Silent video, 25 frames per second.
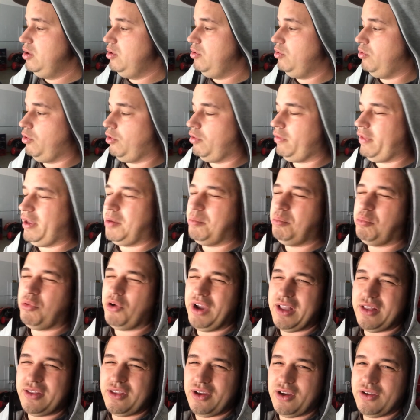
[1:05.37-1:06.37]
or like
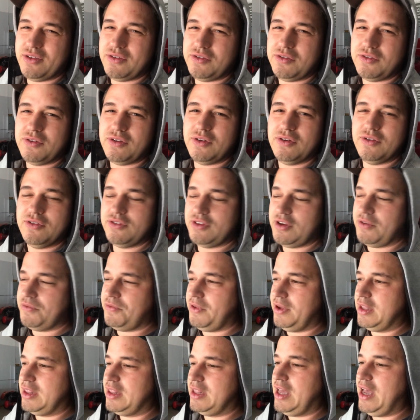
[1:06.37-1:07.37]
brake dust, stuff
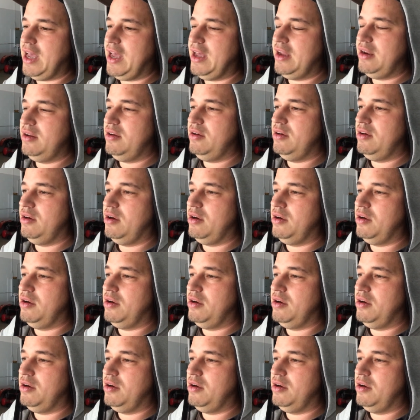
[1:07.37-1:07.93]
like that.